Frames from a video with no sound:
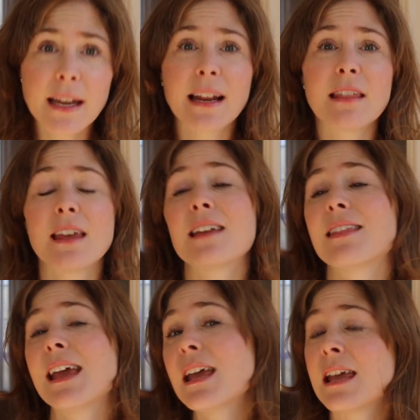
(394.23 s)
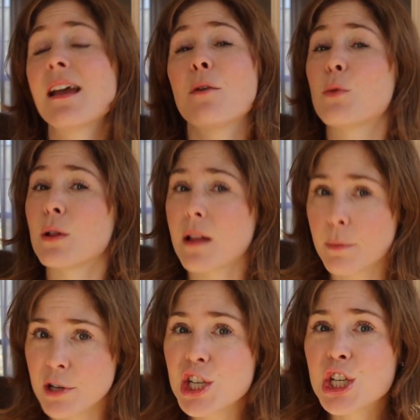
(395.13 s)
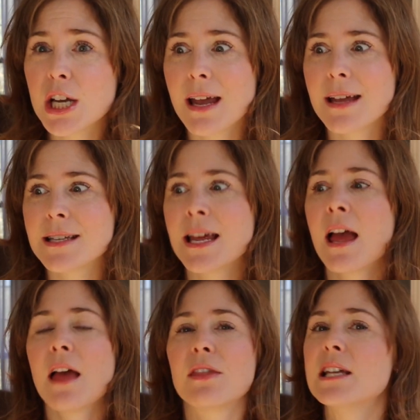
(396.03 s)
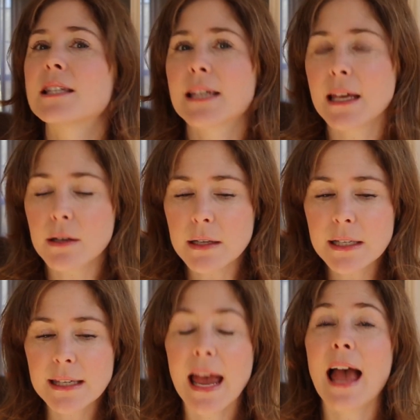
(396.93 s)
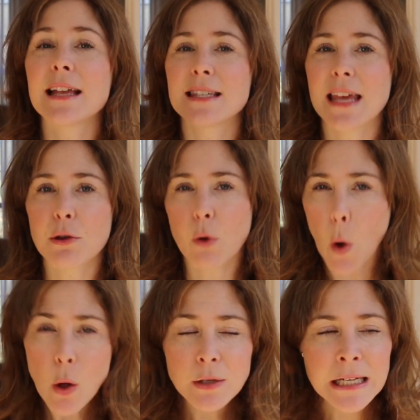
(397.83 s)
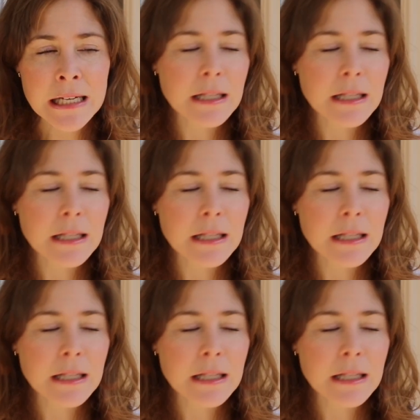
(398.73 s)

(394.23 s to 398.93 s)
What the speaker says: And I think they will appreciate these skills as they grow older.